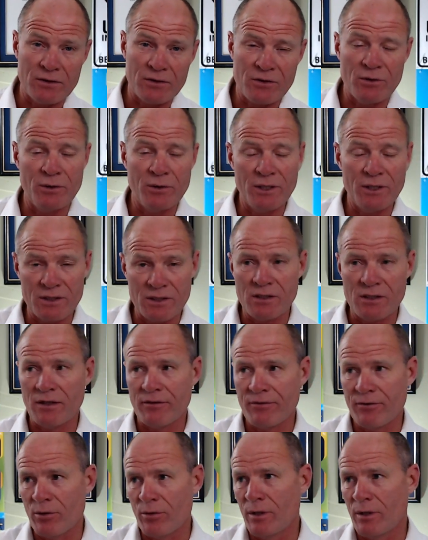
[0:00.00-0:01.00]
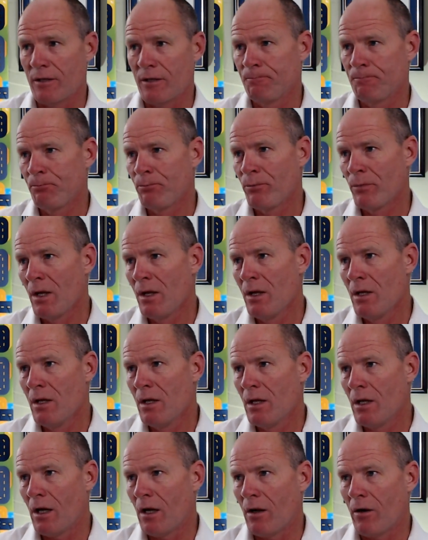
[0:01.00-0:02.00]
So it is a tough career.
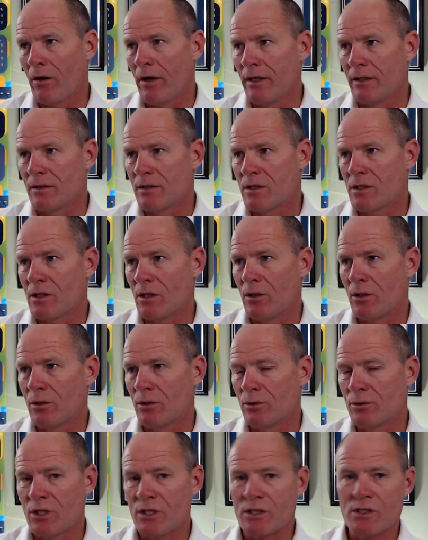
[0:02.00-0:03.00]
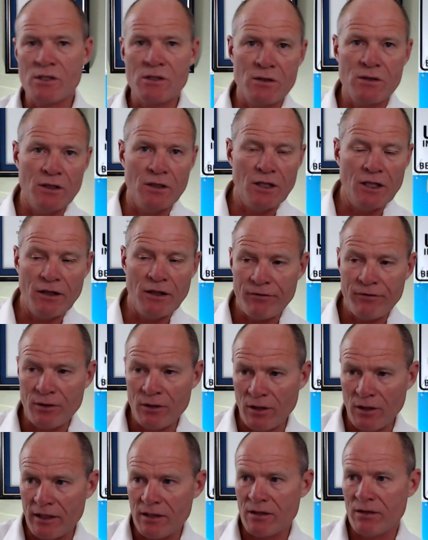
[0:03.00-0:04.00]
All right. So just if you
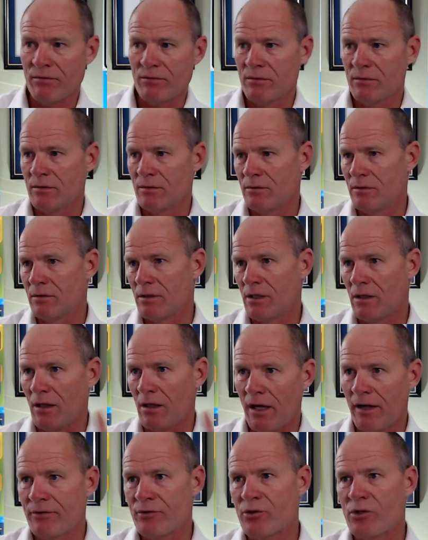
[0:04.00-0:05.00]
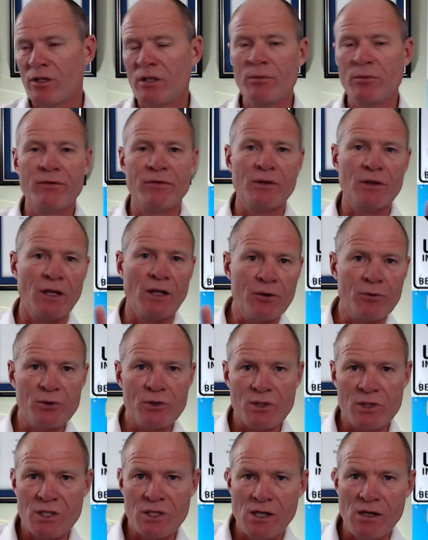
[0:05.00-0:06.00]
like the live stream, if you like what
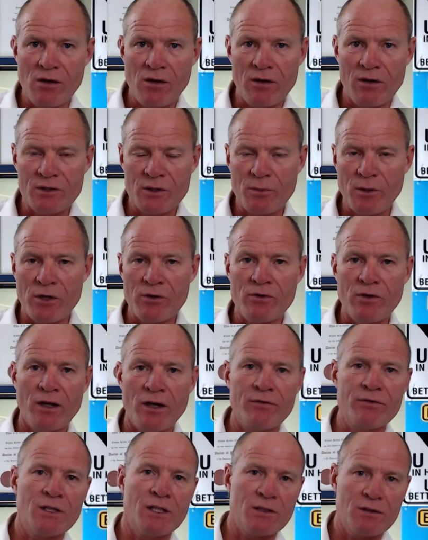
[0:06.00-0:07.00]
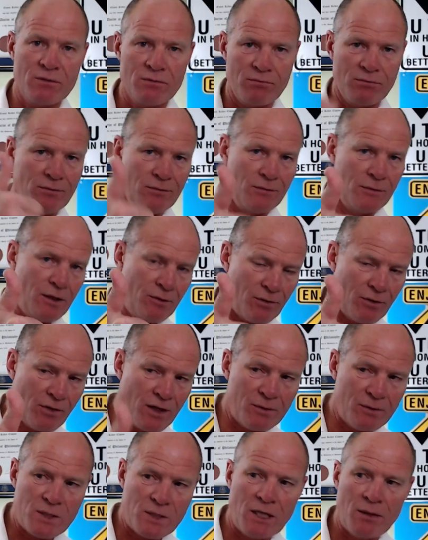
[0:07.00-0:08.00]
you see here on Smart Drive Test, give it a
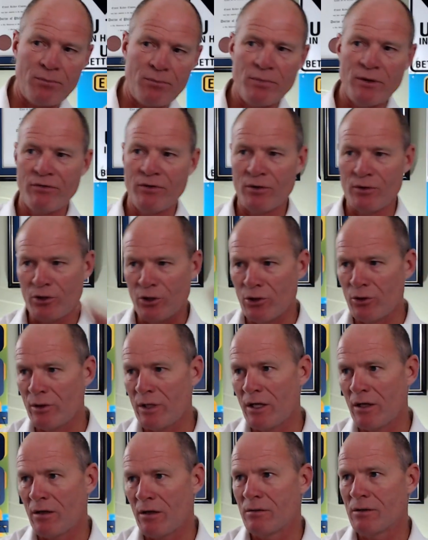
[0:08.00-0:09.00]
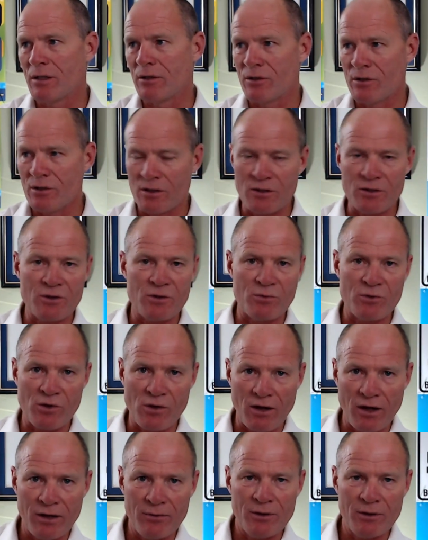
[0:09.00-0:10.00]
thumbs up. If you're new here, consider
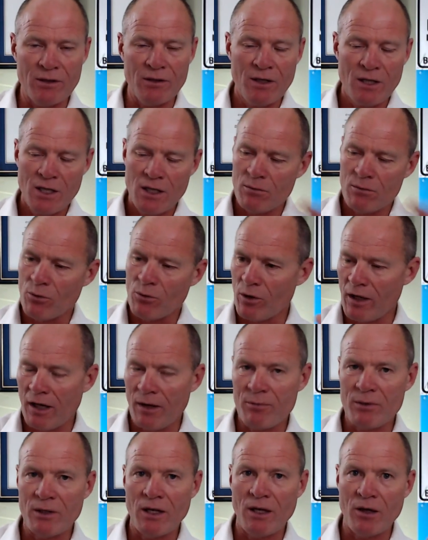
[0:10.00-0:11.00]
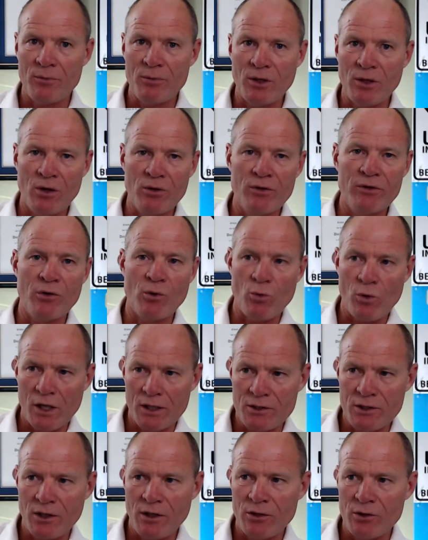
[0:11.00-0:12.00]
subscribing. We're happy to help you out. If you're
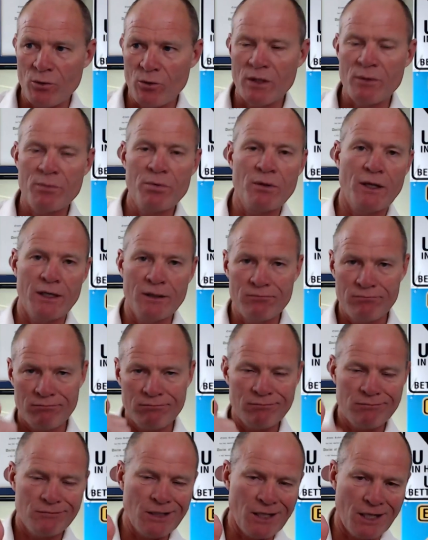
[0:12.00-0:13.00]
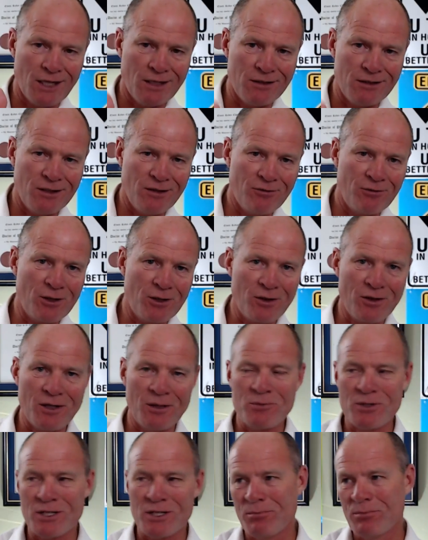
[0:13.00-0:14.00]
watching on the replay, again, give it a
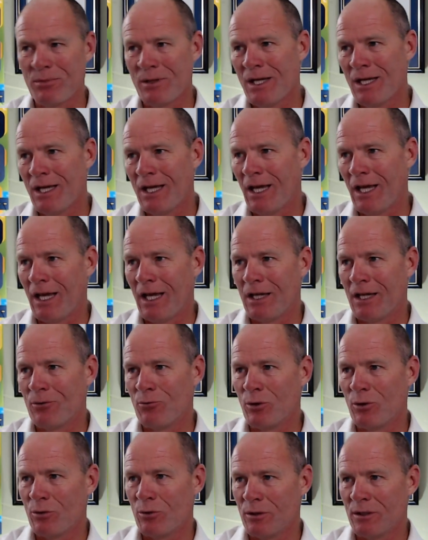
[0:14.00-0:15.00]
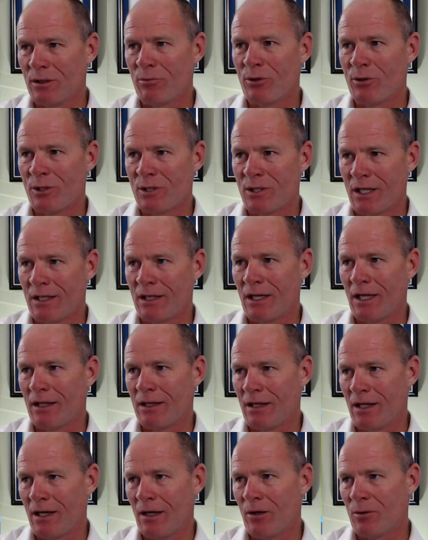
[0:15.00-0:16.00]
thumbs up, and we really appreciate that,
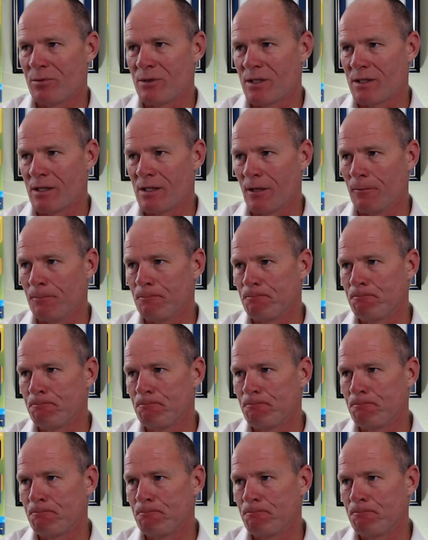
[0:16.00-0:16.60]
and it helps us out.